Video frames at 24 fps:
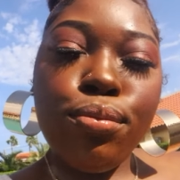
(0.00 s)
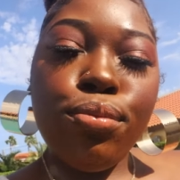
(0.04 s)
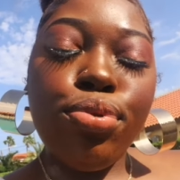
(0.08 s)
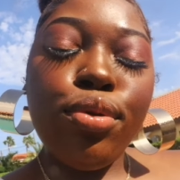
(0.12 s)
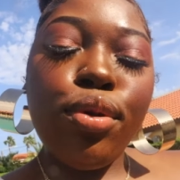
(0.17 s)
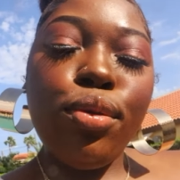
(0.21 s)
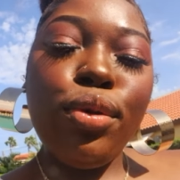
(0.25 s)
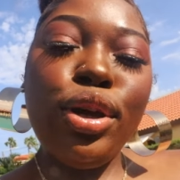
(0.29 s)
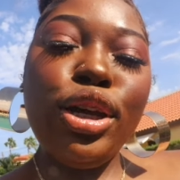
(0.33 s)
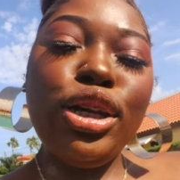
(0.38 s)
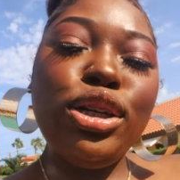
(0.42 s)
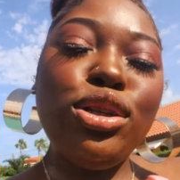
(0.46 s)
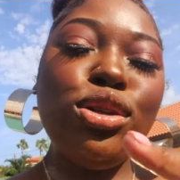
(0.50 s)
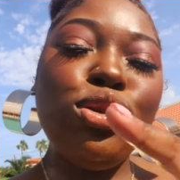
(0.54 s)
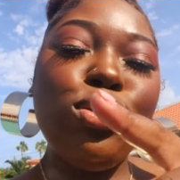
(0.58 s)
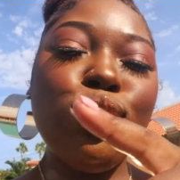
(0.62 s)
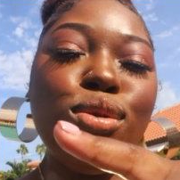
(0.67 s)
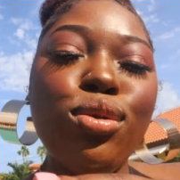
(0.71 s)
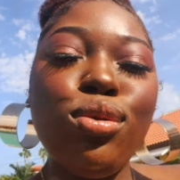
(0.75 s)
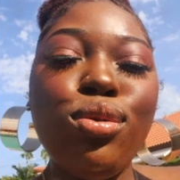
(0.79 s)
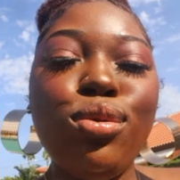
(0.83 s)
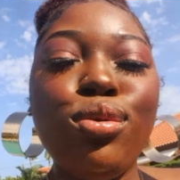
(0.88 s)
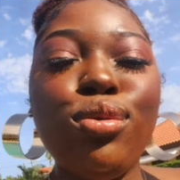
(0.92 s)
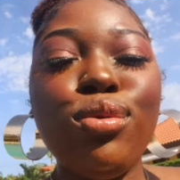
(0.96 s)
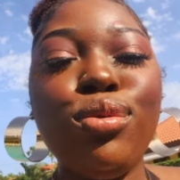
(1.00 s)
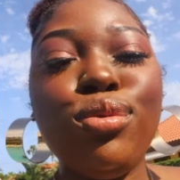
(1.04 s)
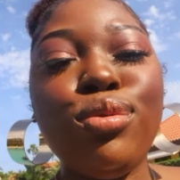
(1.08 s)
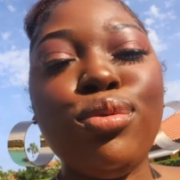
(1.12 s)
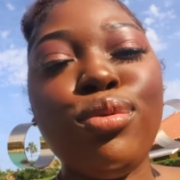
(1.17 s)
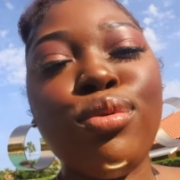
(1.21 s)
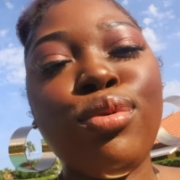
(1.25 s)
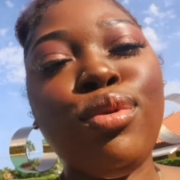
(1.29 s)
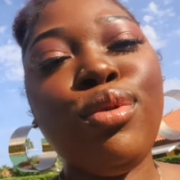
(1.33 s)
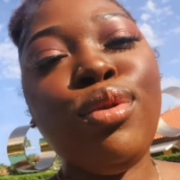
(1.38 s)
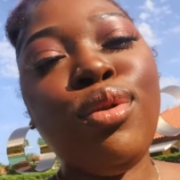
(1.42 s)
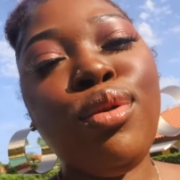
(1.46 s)
Who is you?
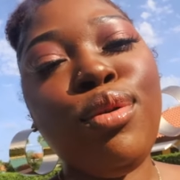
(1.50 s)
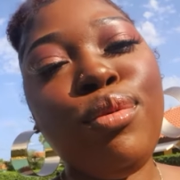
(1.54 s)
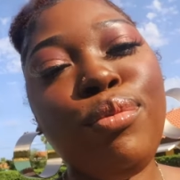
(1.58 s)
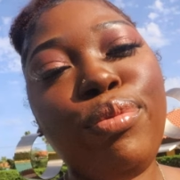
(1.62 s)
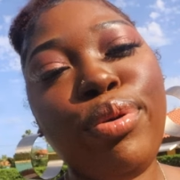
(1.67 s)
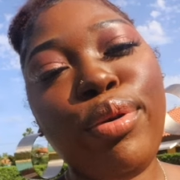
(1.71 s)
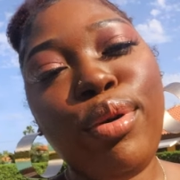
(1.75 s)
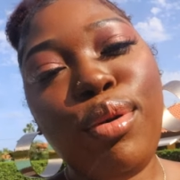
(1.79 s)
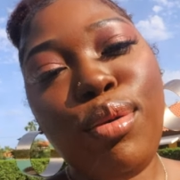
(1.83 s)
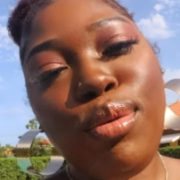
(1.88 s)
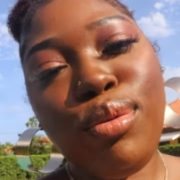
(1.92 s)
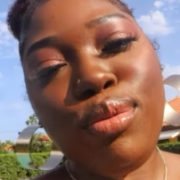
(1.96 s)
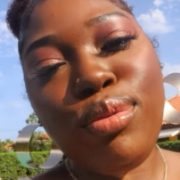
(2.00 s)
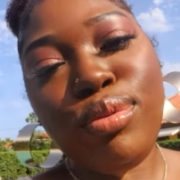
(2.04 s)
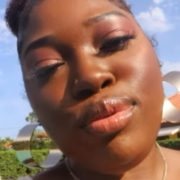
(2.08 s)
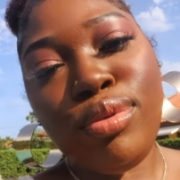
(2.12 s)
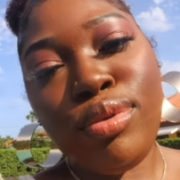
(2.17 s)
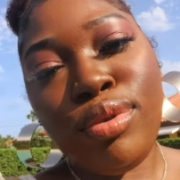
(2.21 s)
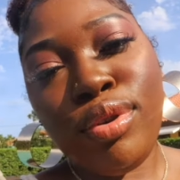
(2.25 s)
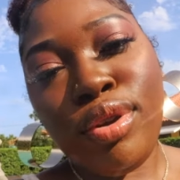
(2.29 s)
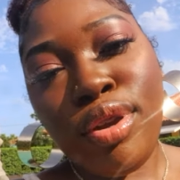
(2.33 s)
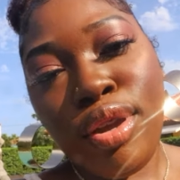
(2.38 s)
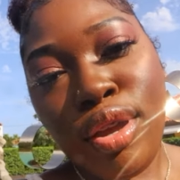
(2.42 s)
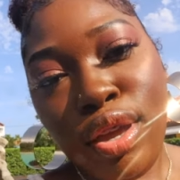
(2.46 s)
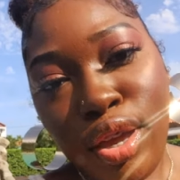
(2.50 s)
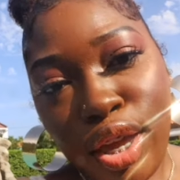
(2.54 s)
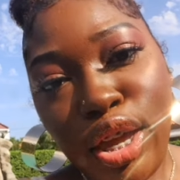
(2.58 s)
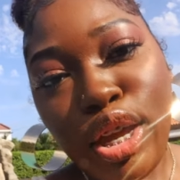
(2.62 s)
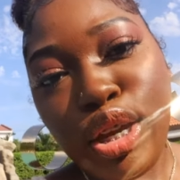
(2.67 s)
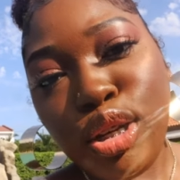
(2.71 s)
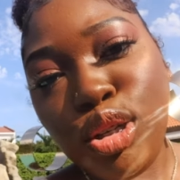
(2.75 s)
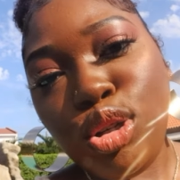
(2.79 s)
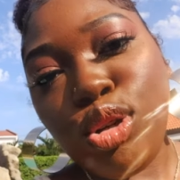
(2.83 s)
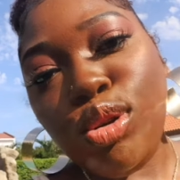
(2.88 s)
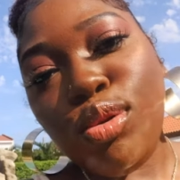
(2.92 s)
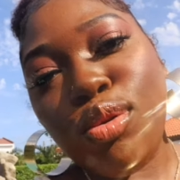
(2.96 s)
Who
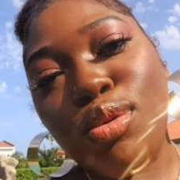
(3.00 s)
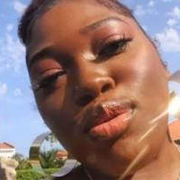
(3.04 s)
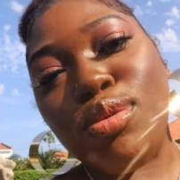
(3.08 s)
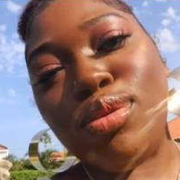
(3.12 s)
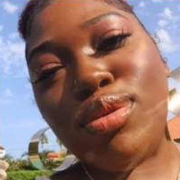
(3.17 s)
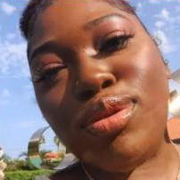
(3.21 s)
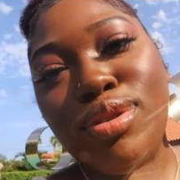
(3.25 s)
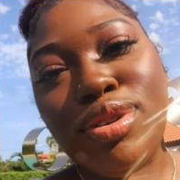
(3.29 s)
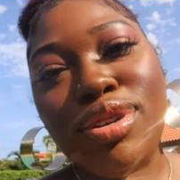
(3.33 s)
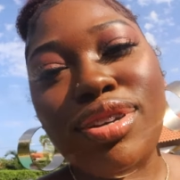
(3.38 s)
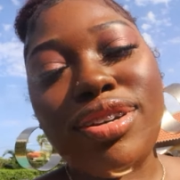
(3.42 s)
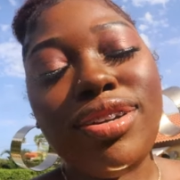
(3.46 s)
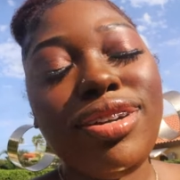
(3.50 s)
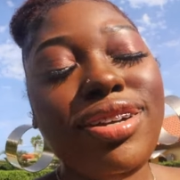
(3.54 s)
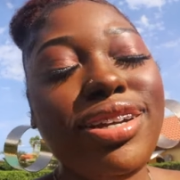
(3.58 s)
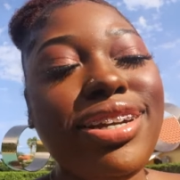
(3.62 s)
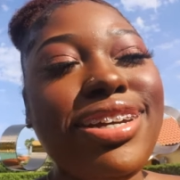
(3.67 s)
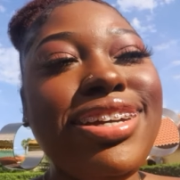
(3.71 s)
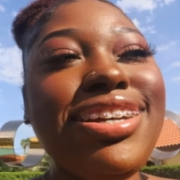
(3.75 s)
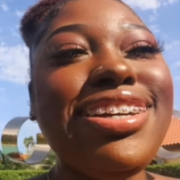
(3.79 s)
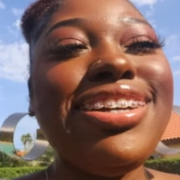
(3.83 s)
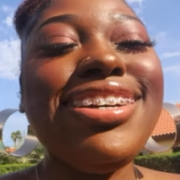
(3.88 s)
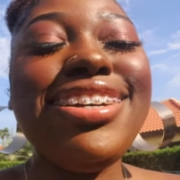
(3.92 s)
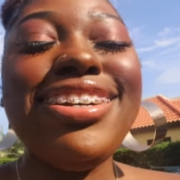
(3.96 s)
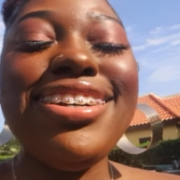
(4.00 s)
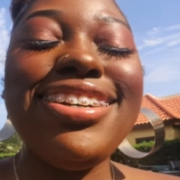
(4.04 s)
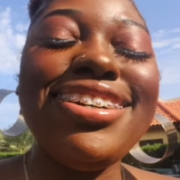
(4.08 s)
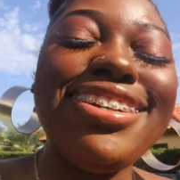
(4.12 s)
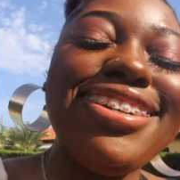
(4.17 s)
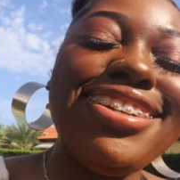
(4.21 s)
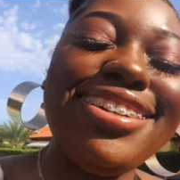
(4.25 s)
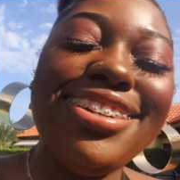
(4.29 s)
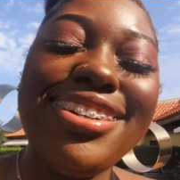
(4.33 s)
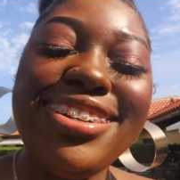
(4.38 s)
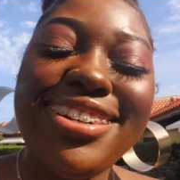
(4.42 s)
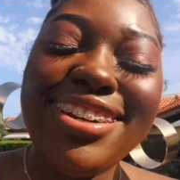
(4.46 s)
is
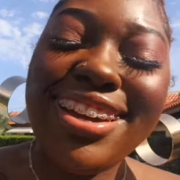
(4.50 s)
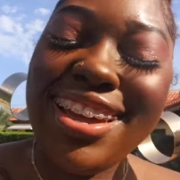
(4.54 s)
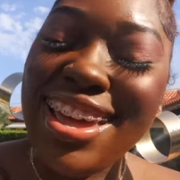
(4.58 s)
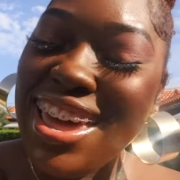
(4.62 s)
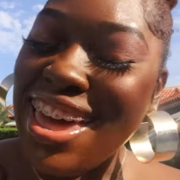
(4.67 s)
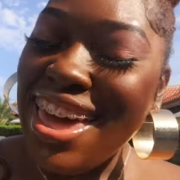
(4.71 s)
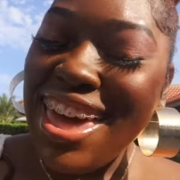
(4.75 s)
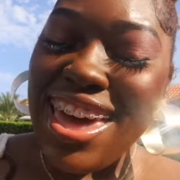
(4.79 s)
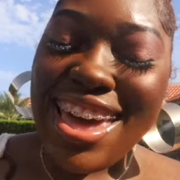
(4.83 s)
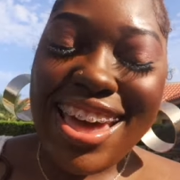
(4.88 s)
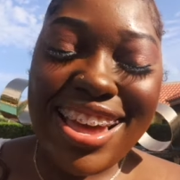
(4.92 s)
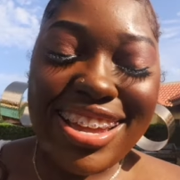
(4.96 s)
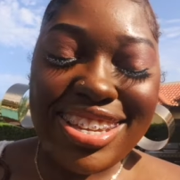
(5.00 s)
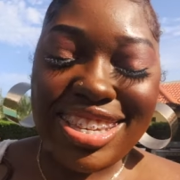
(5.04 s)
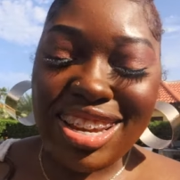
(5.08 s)
you?